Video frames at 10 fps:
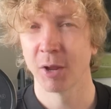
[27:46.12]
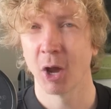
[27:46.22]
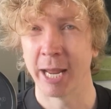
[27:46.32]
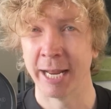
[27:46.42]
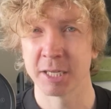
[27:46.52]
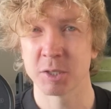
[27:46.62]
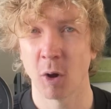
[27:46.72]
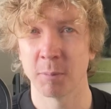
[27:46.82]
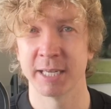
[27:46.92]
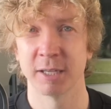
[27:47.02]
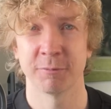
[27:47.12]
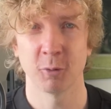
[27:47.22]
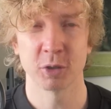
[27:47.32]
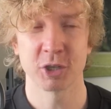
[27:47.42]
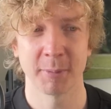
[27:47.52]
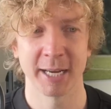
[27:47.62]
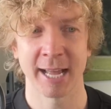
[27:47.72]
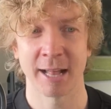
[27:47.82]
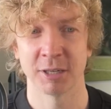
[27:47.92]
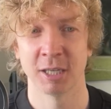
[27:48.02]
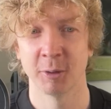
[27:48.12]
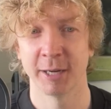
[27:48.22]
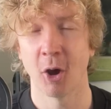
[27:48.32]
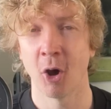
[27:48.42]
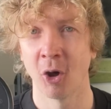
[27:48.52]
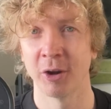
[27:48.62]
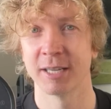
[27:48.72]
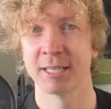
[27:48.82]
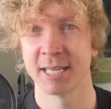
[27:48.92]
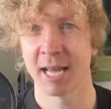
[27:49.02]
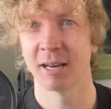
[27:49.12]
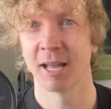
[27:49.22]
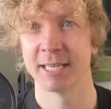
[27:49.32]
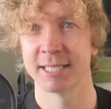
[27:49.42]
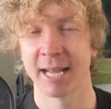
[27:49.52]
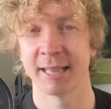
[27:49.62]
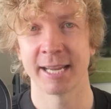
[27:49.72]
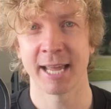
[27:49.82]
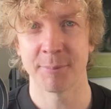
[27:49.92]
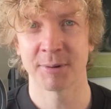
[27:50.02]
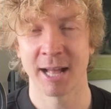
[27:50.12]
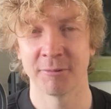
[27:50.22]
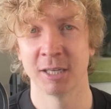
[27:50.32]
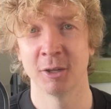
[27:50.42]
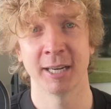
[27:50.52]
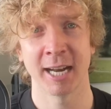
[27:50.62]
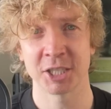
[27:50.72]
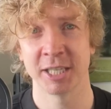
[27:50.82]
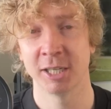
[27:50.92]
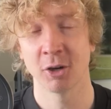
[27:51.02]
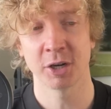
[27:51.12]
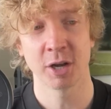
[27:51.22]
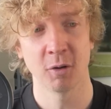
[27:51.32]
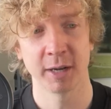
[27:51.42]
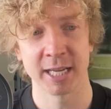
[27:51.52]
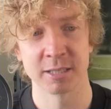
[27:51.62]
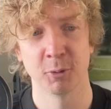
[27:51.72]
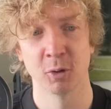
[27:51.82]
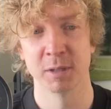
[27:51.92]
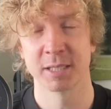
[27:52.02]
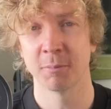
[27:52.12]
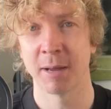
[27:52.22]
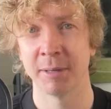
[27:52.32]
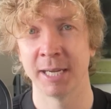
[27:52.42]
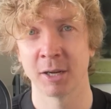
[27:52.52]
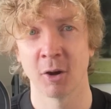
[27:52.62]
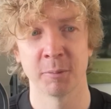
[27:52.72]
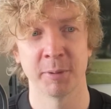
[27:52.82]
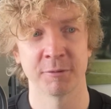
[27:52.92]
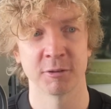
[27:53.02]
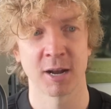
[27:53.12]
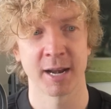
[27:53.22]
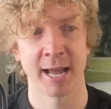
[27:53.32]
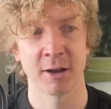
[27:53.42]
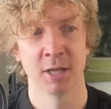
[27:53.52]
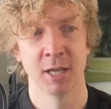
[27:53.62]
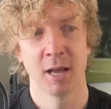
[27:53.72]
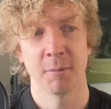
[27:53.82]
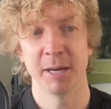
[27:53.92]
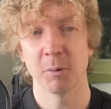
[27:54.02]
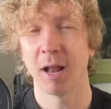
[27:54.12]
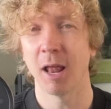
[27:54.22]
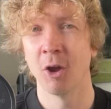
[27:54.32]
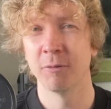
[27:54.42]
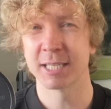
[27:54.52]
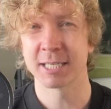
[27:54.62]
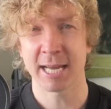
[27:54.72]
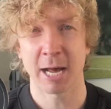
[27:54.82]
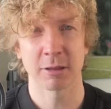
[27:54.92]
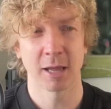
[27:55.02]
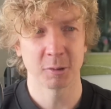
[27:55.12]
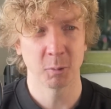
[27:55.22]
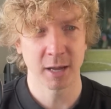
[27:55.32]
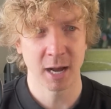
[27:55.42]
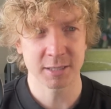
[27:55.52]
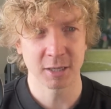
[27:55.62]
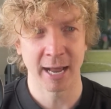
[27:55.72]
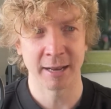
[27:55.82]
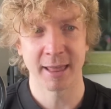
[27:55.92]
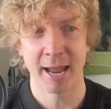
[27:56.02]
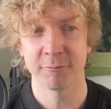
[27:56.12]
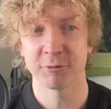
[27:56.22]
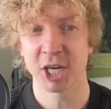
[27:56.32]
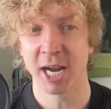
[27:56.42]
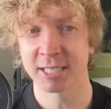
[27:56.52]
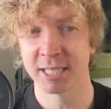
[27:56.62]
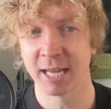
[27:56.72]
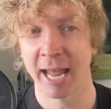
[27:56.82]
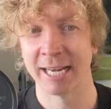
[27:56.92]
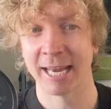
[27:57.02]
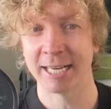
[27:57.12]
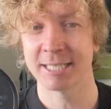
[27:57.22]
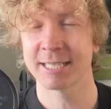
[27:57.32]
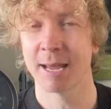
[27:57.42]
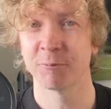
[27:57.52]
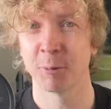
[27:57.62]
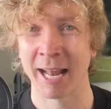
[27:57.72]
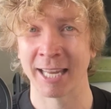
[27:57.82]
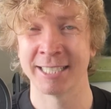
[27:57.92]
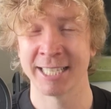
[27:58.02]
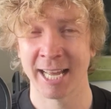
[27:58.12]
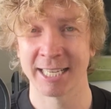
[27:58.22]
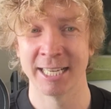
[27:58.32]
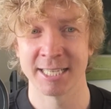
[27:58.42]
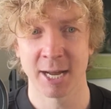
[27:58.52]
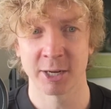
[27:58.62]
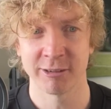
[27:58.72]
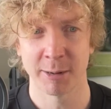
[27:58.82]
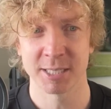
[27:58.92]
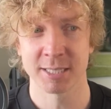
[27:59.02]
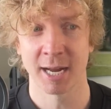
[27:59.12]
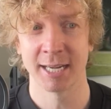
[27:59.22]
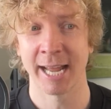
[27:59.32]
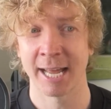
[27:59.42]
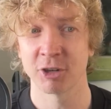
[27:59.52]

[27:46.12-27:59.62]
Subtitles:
in a swap deal for Dominic Calvert-Lewin on deadline day. They kept Calvert-Lewin, and actually he got a goal against Bournemouth, so maybe he can go on a bit of a run now. Meanwhile, over to South London with Arsenal, and they have rejected a late attempt from Al Ittihad in Saudi Arabia to sign Leandro